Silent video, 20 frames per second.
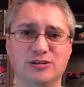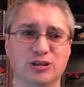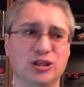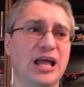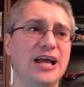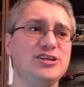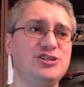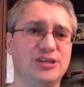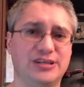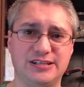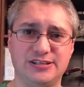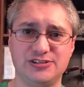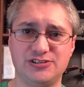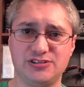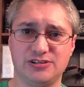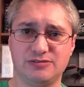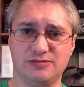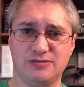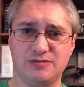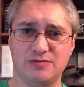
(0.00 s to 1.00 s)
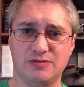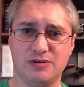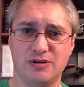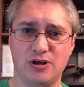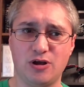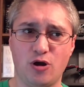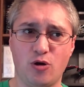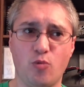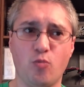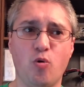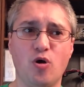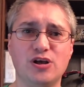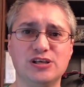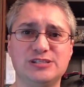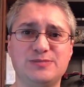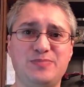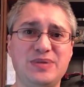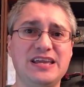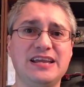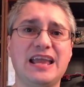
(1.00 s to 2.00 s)
Legends
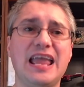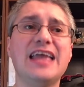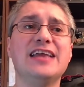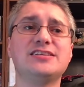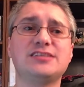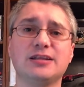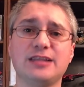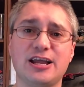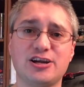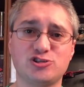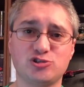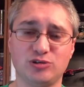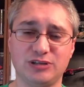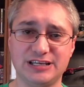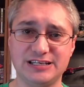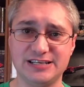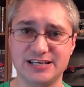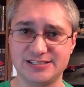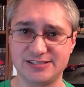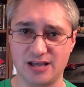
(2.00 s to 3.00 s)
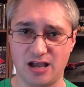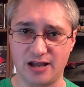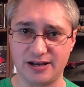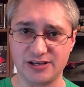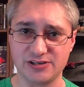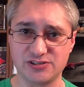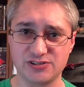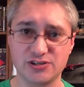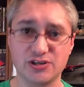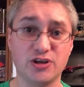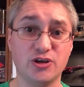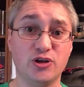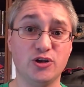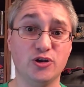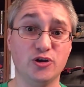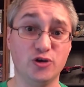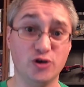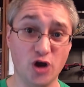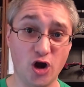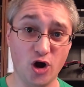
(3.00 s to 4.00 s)
was being intellectually dishonest.
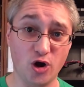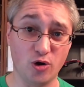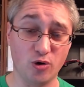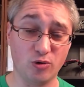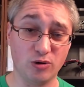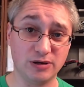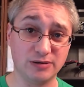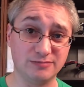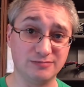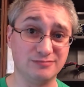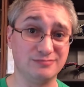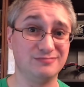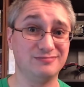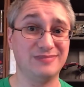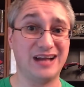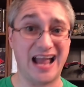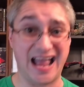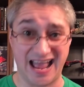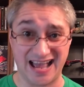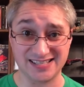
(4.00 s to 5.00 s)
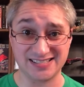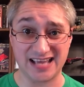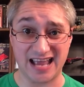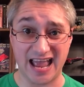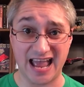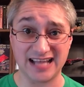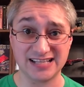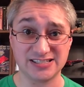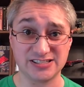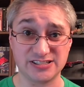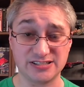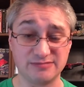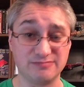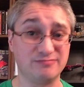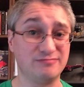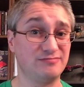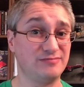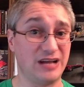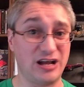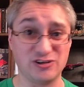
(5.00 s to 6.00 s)
No, asshats,
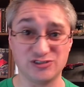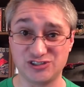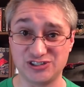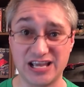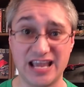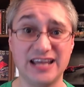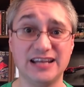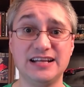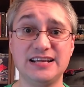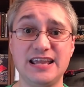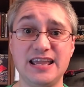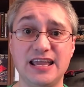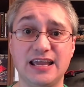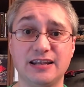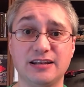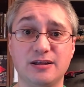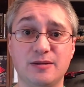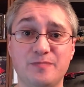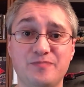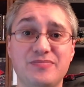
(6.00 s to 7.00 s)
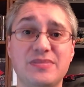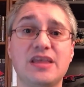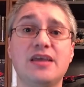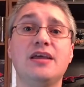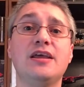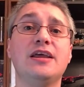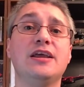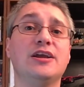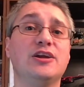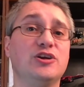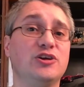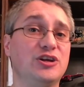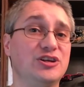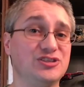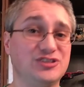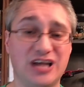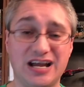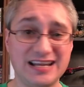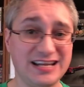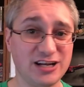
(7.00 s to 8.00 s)
I'll say it again.
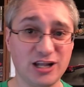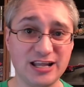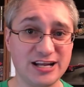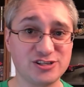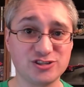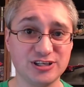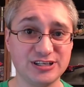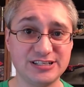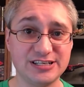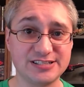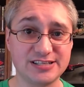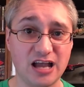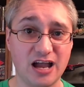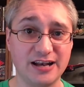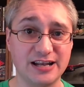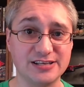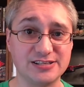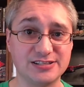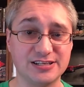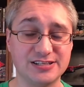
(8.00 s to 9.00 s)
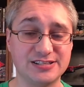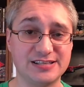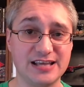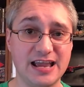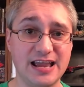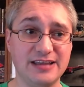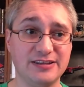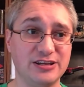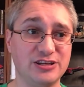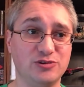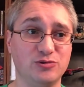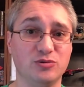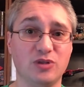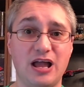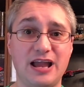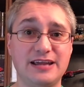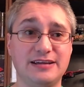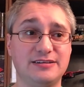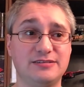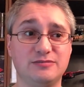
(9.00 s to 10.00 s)
It's not intellectually dishonest to say that you
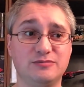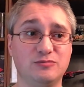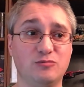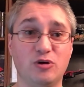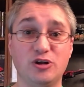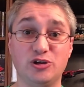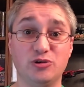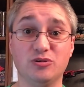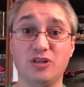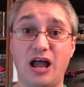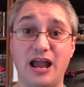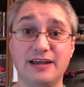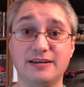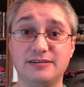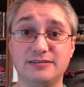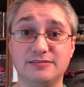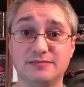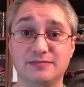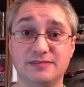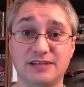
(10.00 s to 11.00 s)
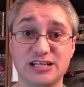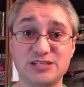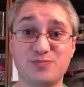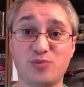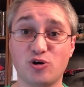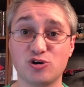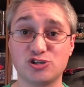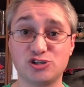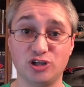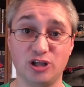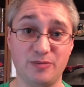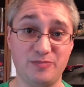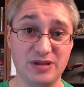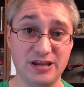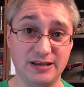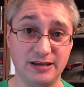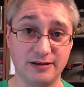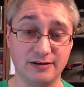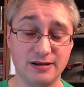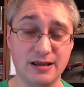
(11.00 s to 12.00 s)
like what you like. That's personal
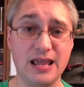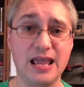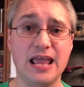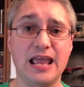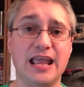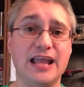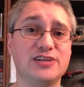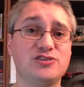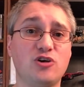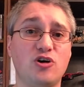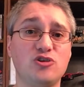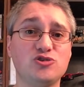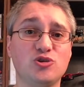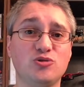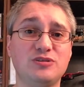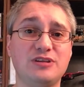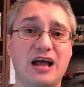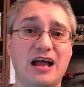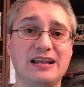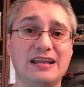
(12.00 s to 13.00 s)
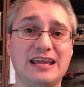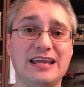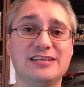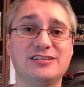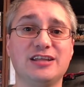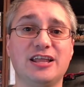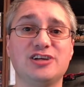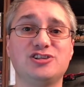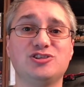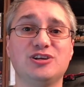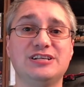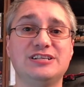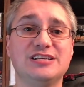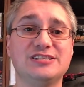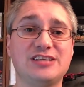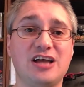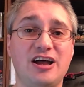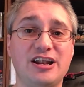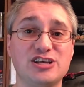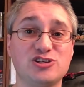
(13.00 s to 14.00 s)
opinion. It's also not intellectually
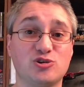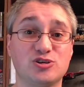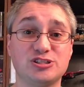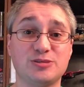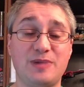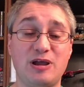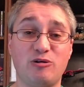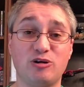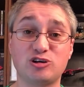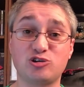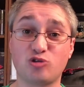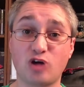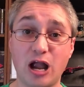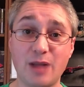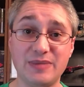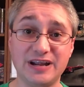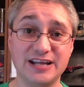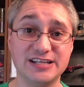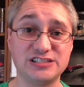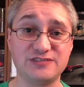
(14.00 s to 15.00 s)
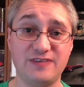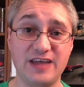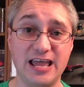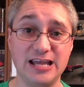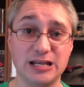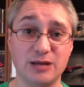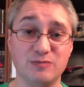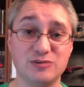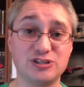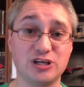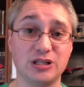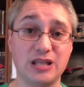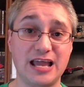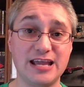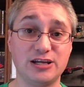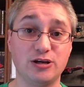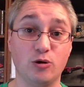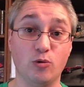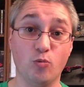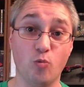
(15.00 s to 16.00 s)
dishonest or somehow a crime against fandom to
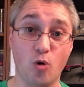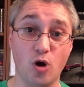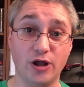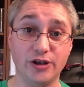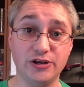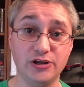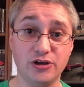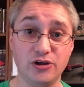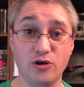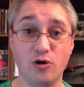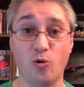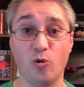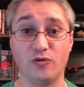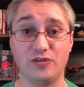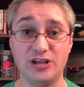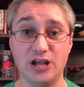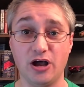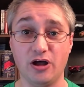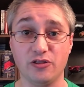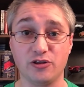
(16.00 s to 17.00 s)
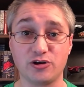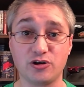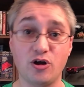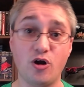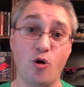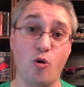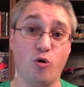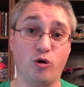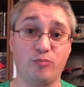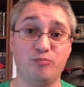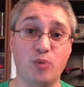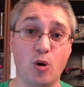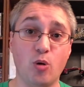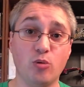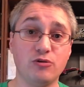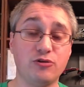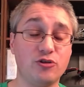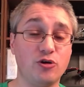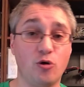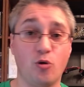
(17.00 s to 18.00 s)
like one or the other or
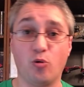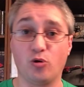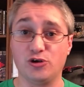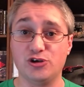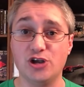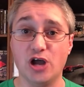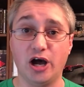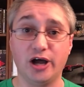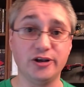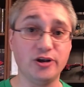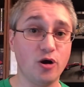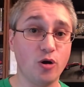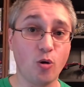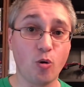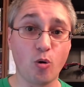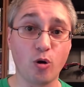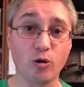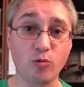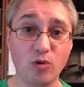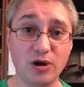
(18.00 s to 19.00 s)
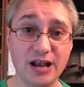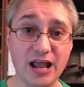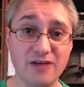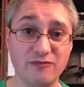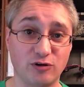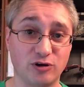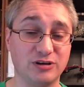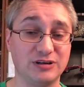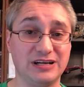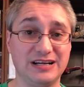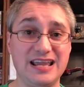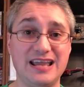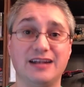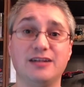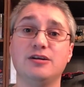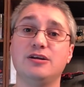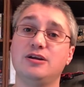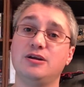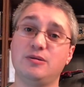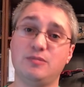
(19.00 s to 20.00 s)
both or none or whatever.
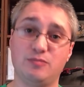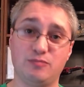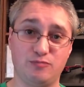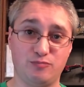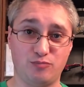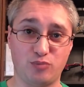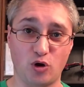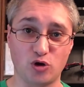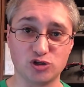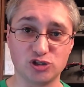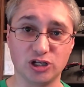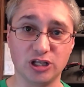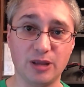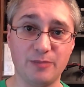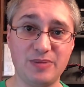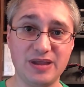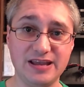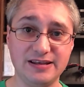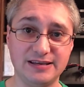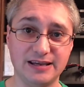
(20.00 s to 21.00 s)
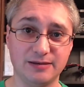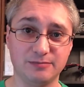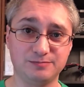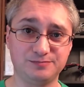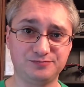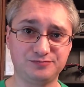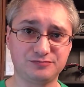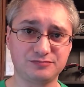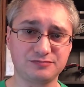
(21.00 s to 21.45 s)
Again, personal opinion.